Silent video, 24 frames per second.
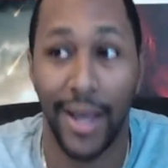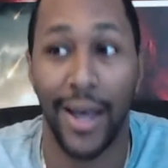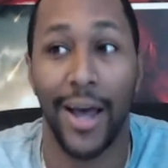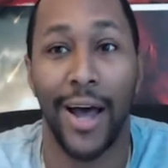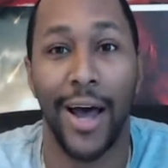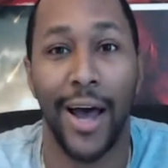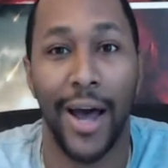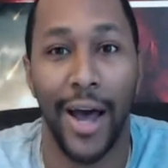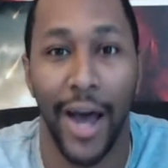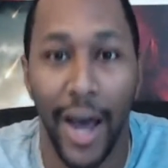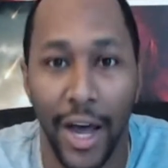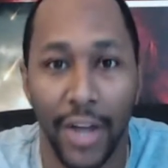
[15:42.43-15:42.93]

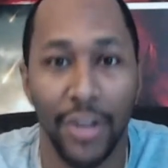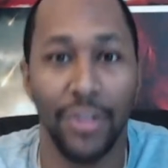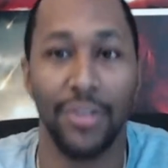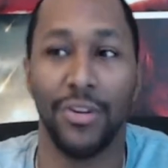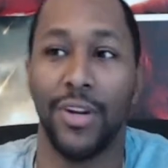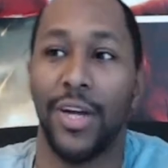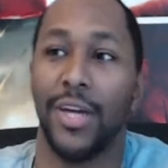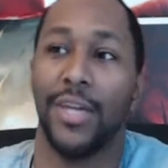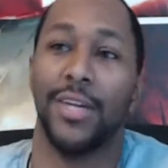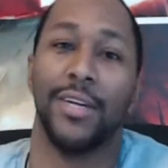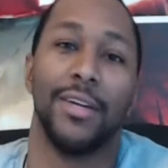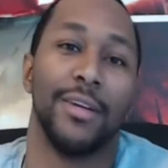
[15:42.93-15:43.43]
How do you
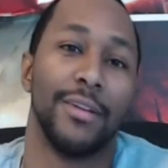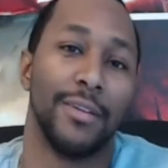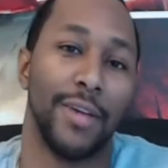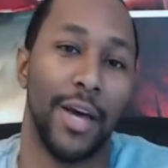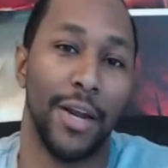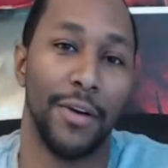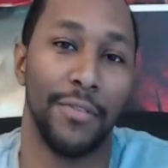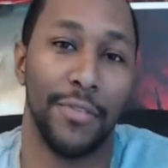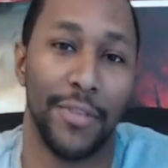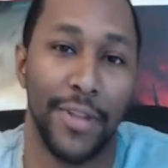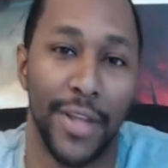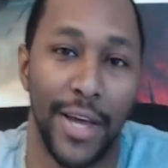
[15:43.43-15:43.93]
not get
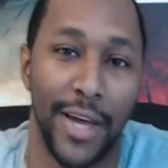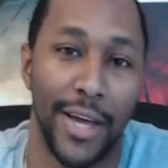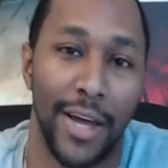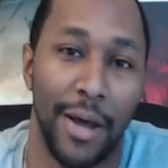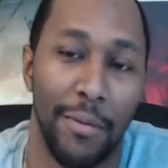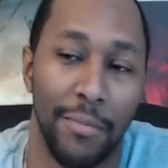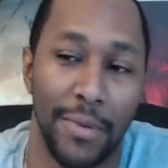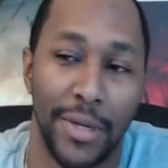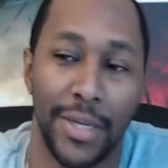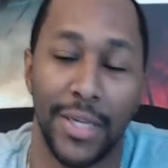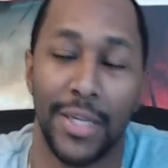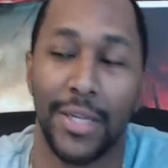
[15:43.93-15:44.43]
excited for that? I
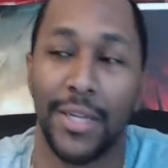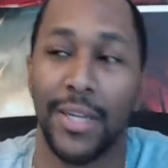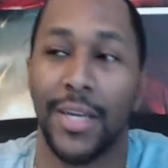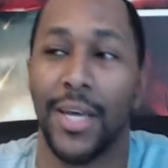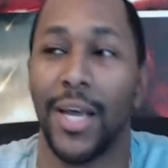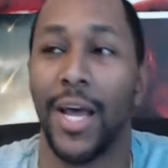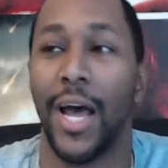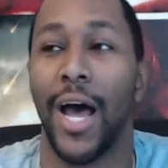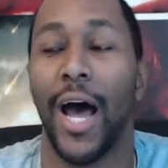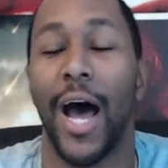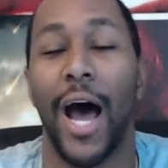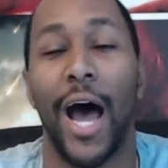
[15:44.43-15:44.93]
mean,
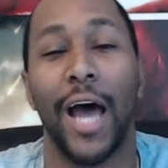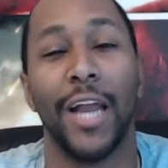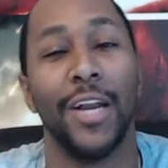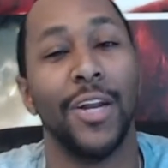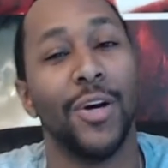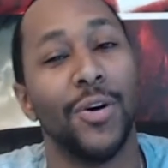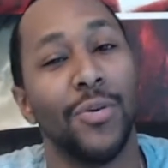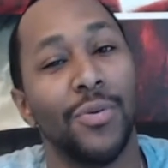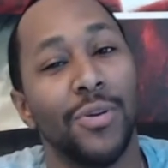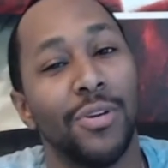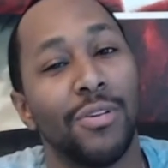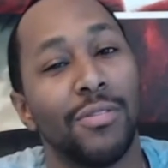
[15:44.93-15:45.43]
I
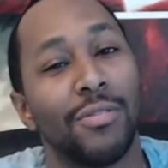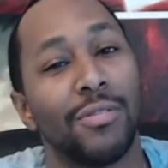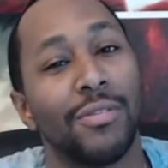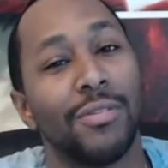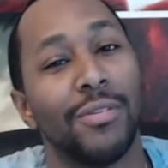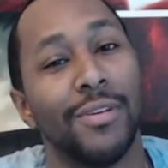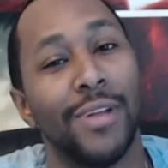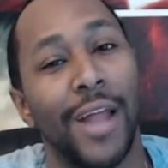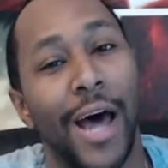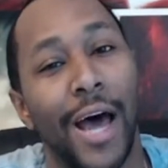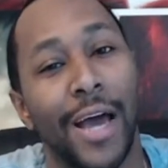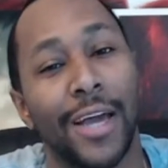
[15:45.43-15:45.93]
know it's
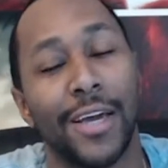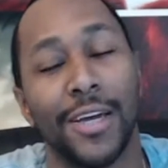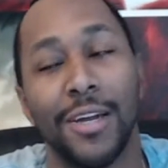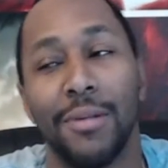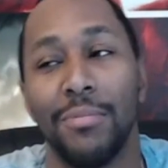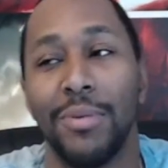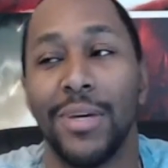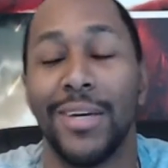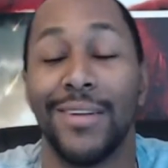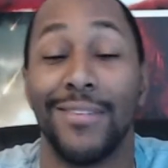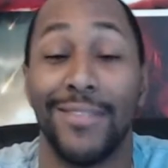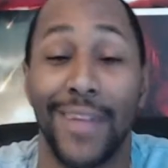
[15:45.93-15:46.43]
not going to
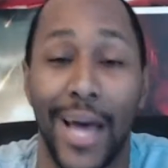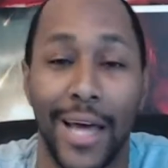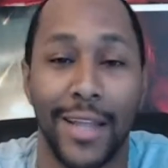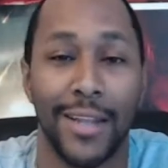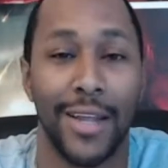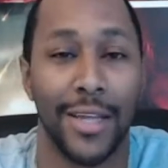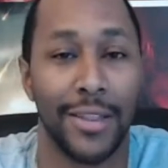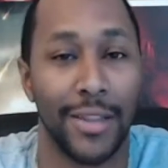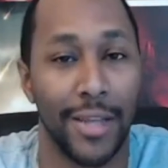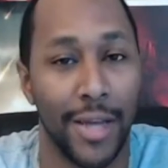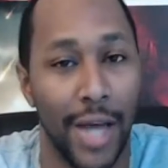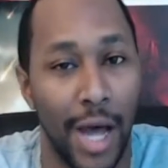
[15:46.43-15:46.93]
be exactly
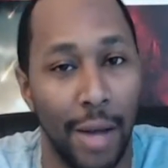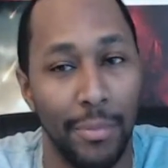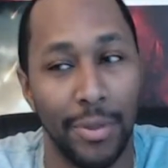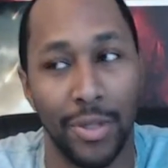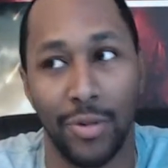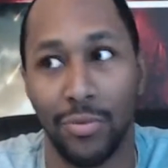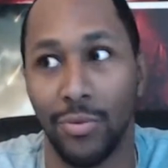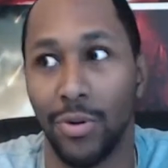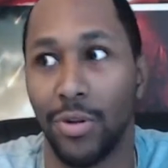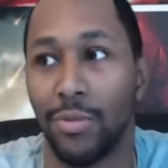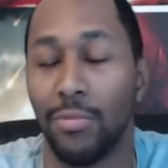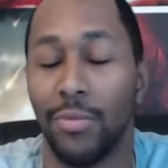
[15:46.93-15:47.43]
like the comics,
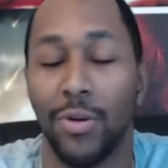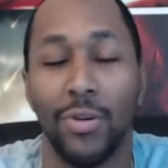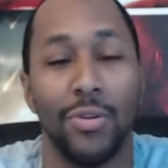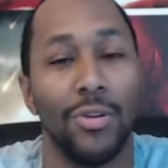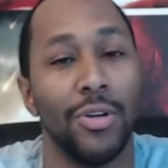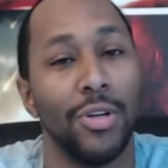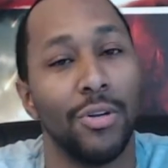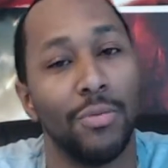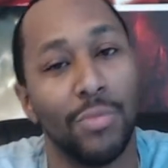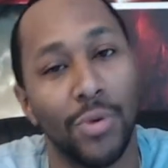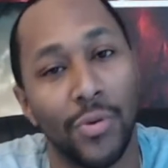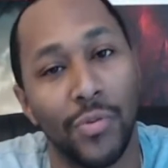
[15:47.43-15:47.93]
which most of
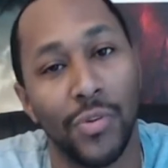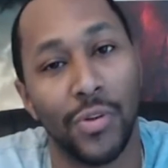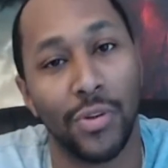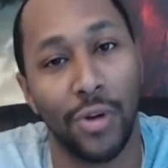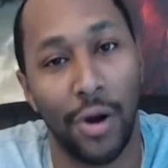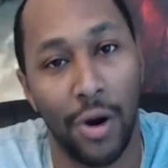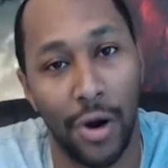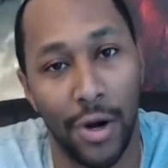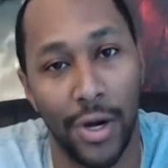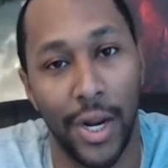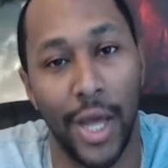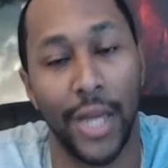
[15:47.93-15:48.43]
these movies
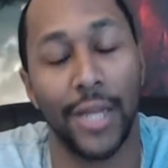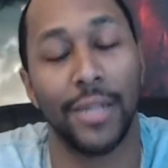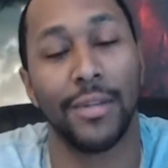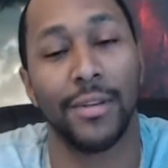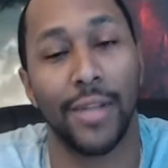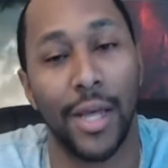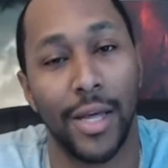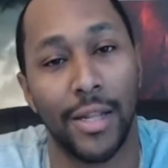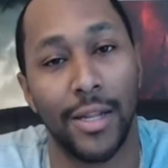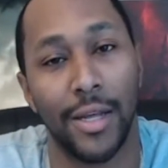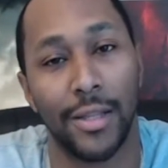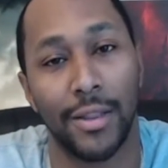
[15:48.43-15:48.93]
are not
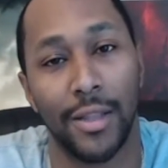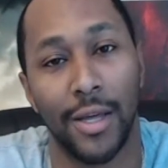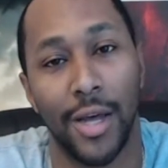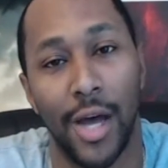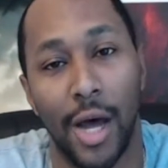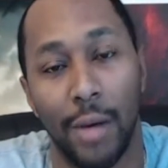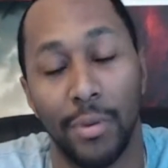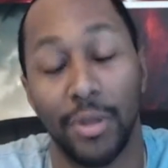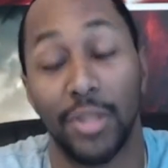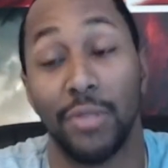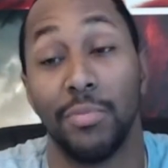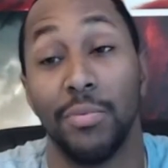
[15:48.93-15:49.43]
exactly like the
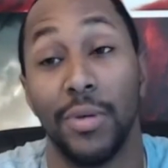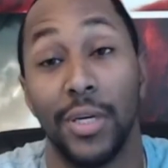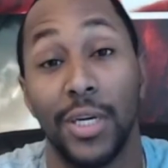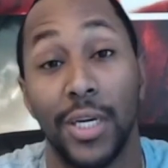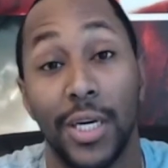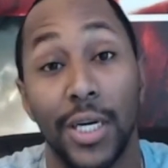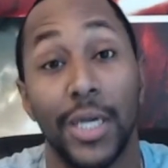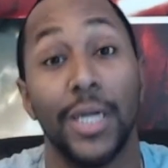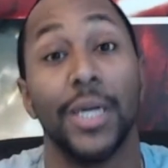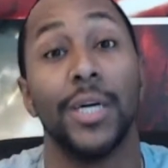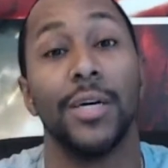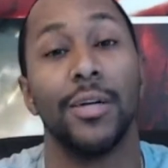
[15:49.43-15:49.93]
comics
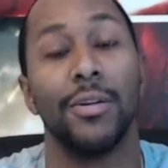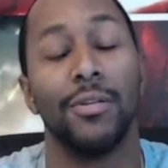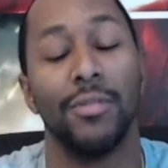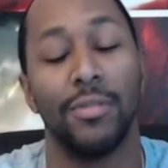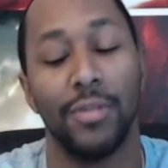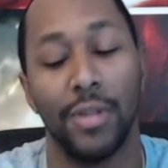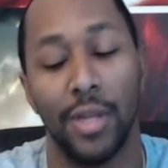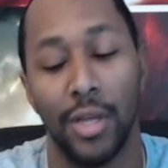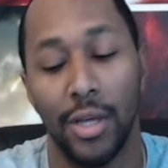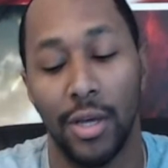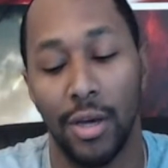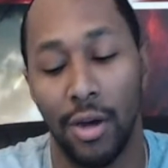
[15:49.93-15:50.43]
because,
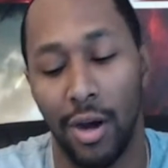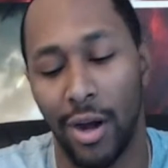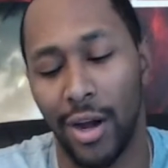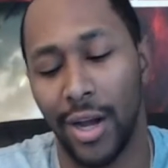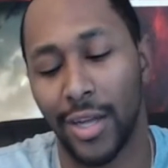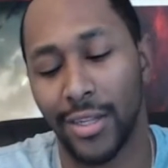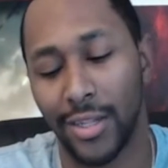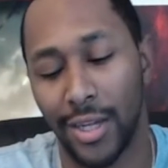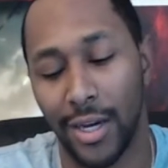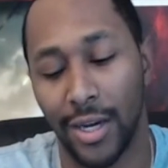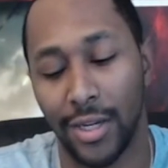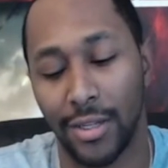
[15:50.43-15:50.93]
I
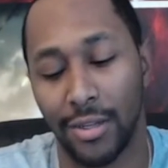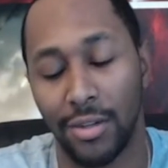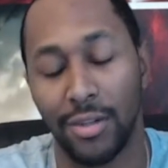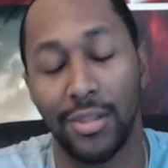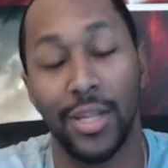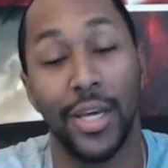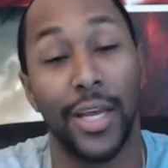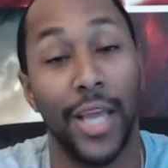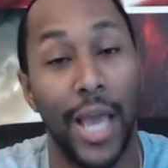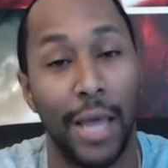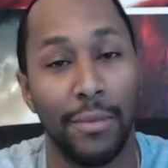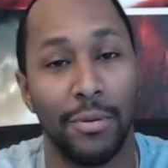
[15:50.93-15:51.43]
guess I should say
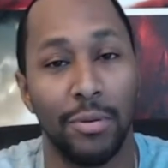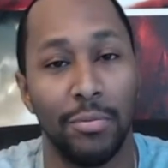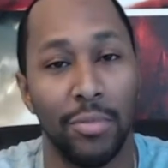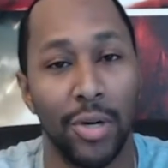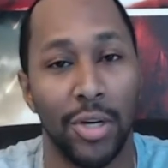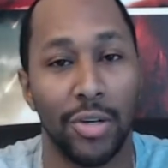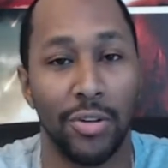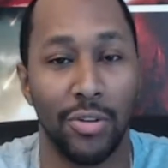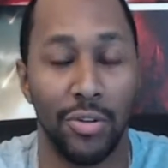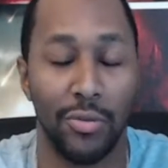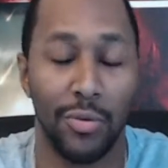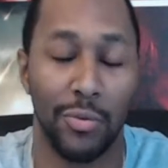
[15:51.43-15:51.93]
Captain
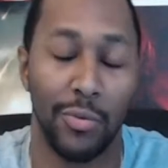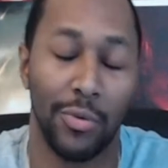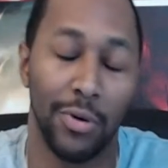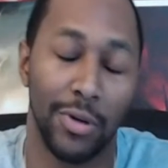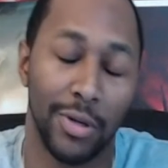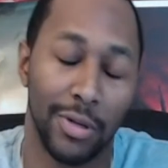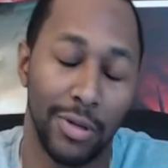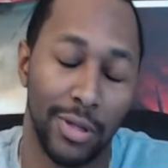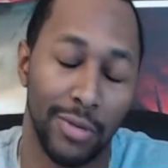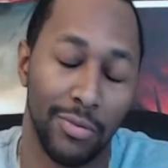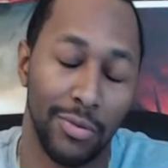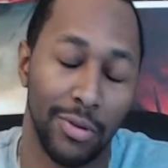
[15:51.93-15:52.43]
America Civil War
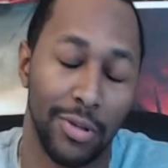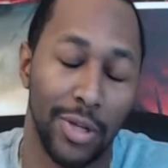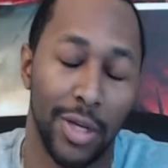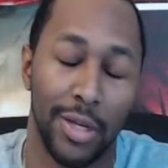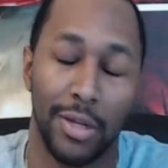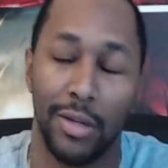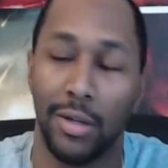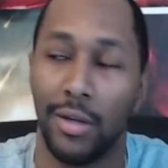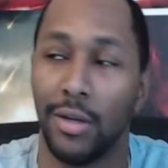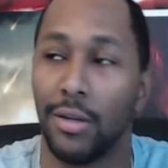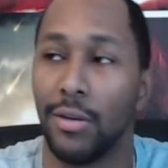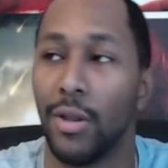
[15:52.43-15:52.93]
because that's what it
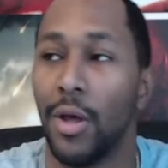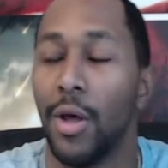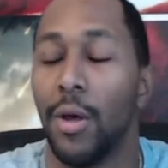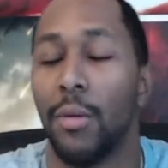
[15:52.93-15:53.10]
technically is.